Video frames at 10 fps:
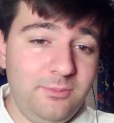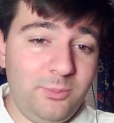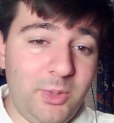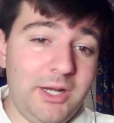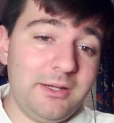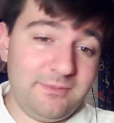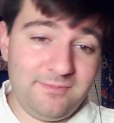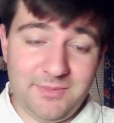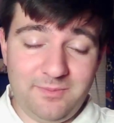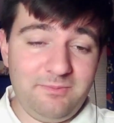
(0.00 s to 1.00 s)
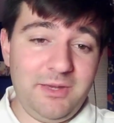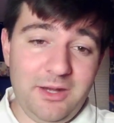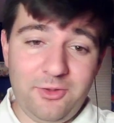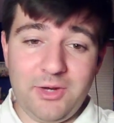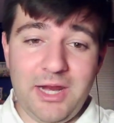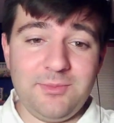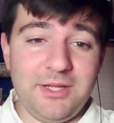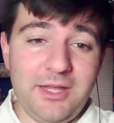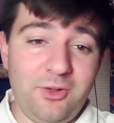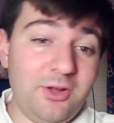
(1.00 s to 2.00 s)
But in other games that
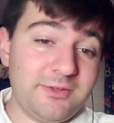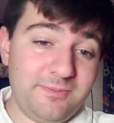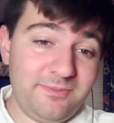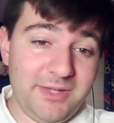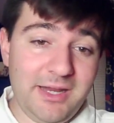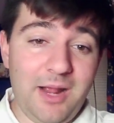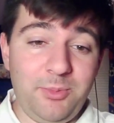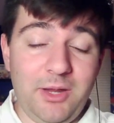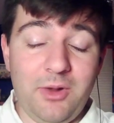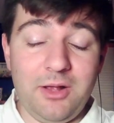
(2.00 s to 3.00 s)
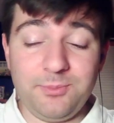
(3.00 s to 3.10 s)
they lost, did not play well.